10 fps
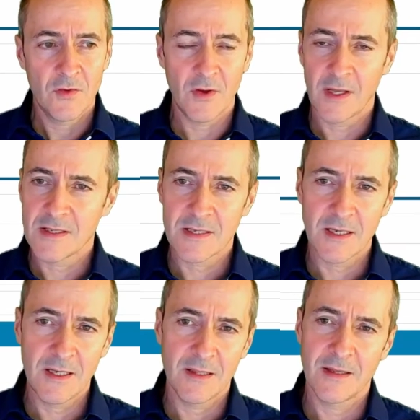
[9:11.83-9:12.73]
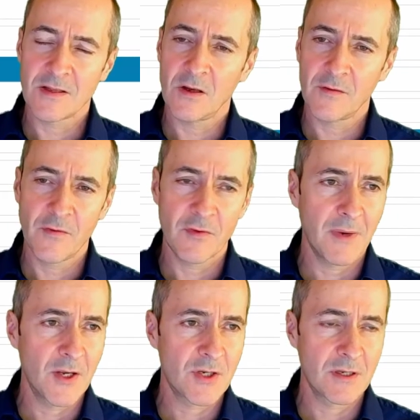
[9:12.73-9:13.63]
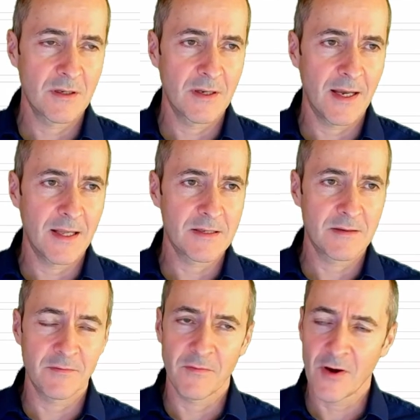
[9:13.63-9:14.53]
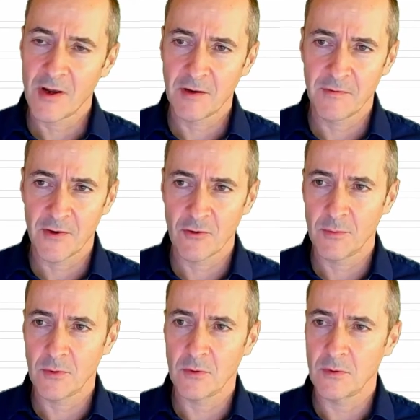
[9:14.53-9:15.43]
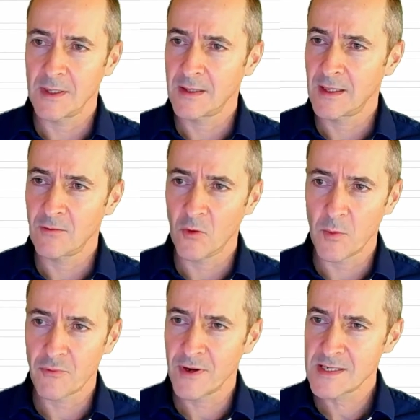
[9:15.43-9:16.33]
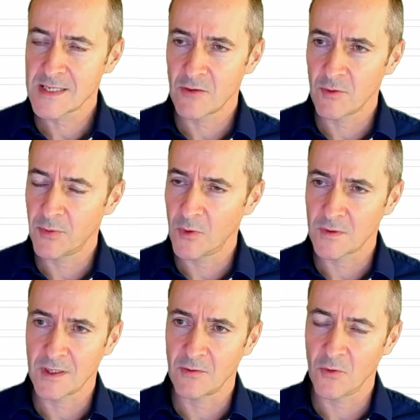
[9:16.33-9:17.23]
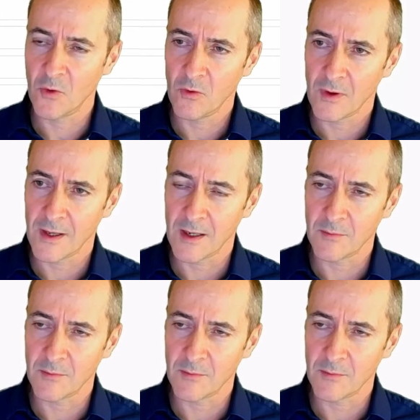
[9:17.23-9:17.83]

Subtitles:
So you can see there's a lot of information. It's very configurable. They're all preset reports that are all